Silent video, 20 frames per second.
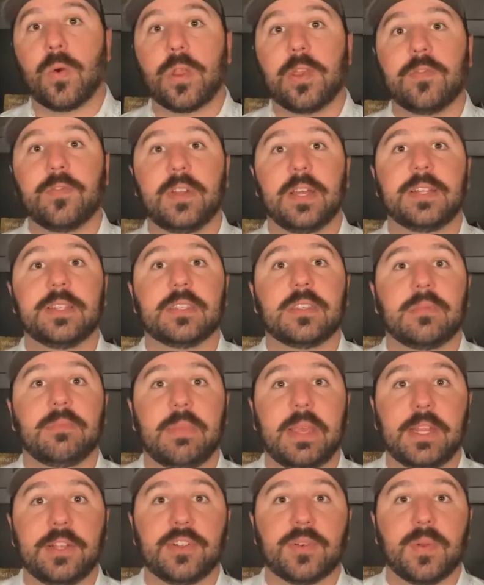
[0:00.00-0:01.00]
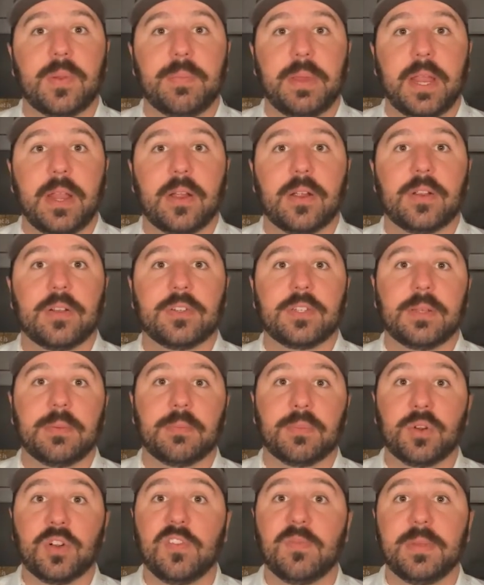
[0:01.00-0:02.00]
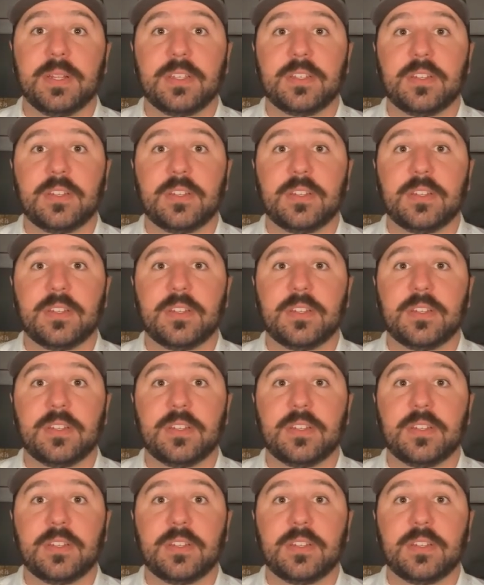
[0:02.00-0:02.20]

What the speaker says: you've done some major repairs and improvements